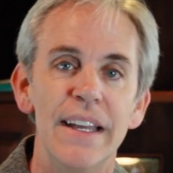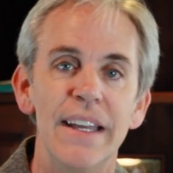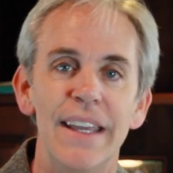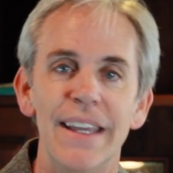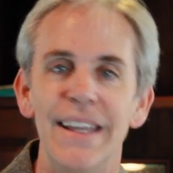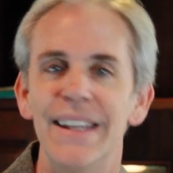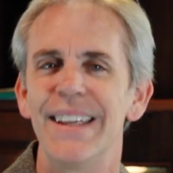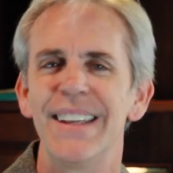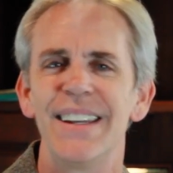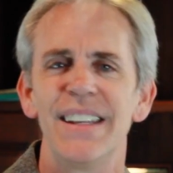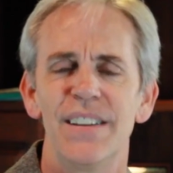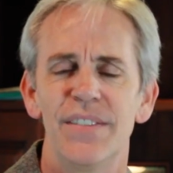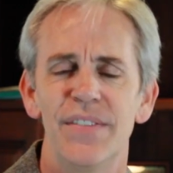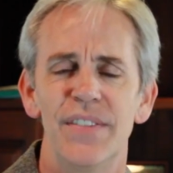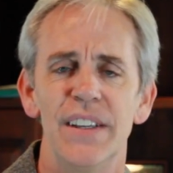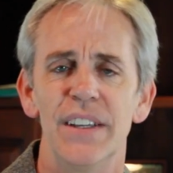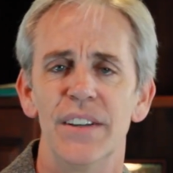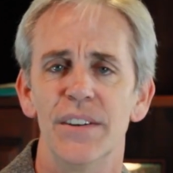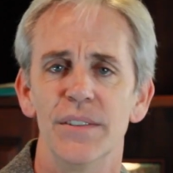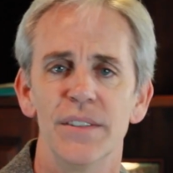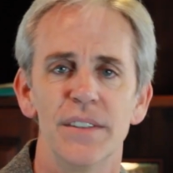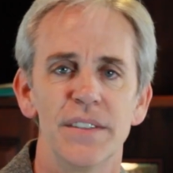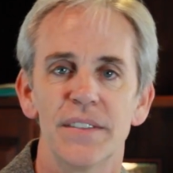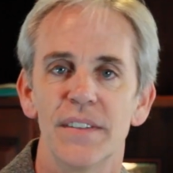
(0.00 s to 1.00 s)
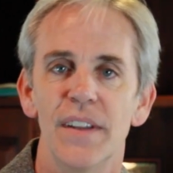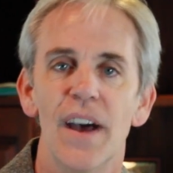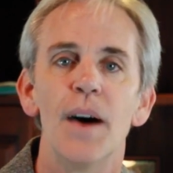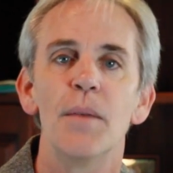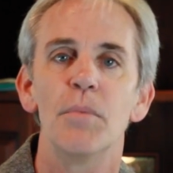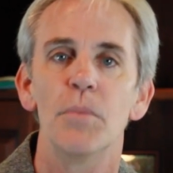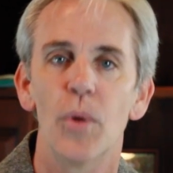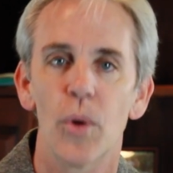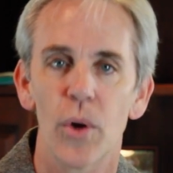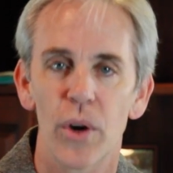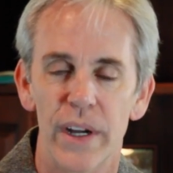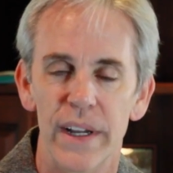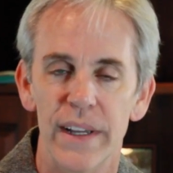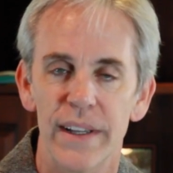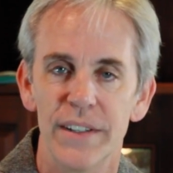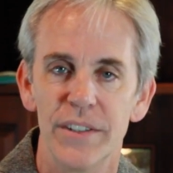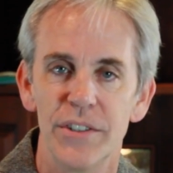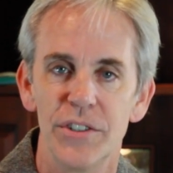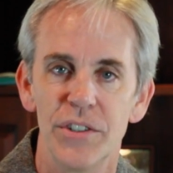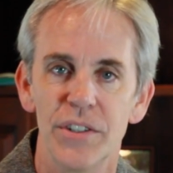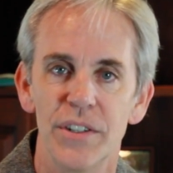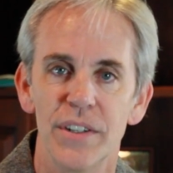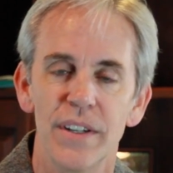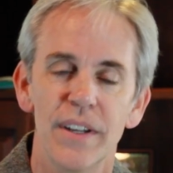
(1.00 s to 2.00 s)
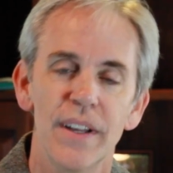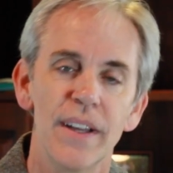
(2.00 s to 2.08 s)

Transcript: In any field, it's not mortgage.